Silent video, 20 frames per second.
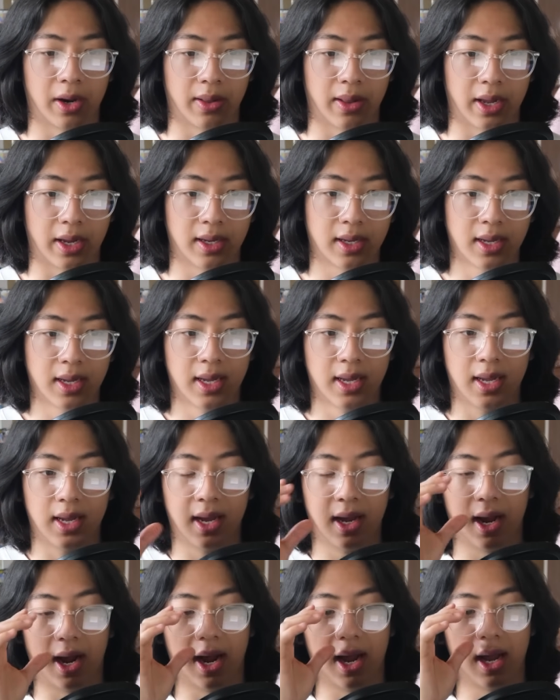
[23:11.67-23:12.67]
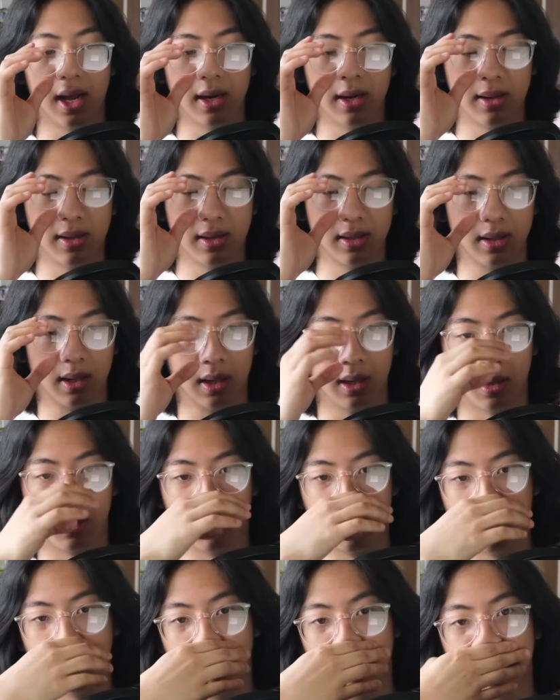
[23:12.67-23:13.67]
Like I had
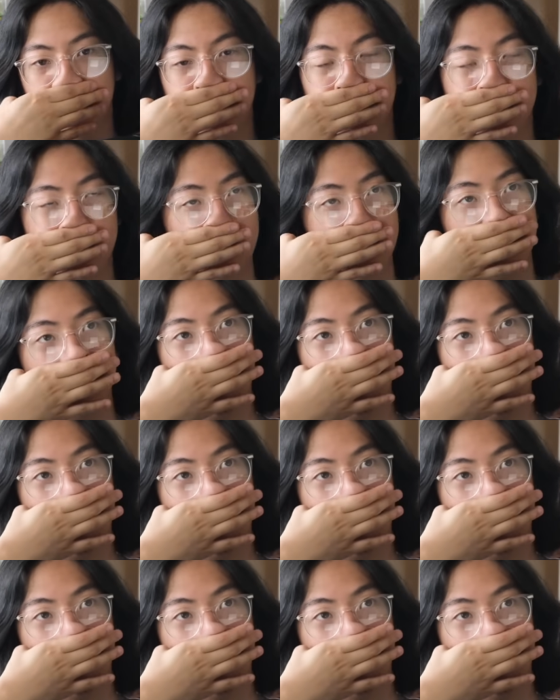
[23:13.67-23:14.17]
a